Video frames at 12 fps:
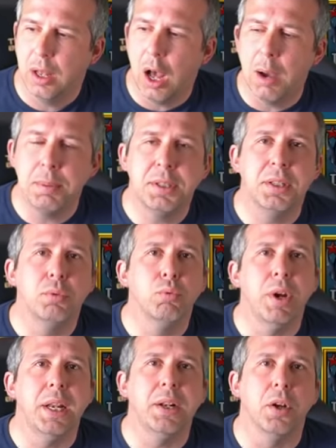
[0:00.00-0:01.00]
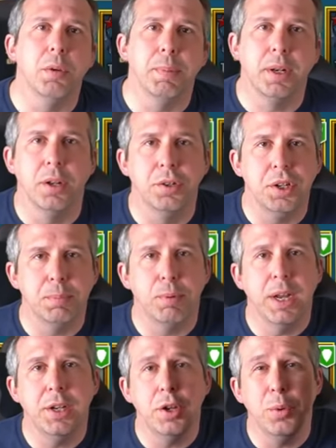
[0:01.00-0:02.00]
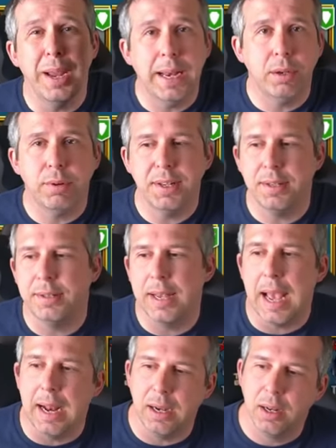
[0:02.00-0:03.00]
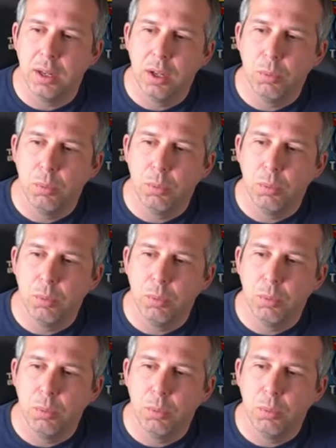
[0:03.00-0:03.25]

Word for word: Arbiter's really good because she's bringing you increased attack,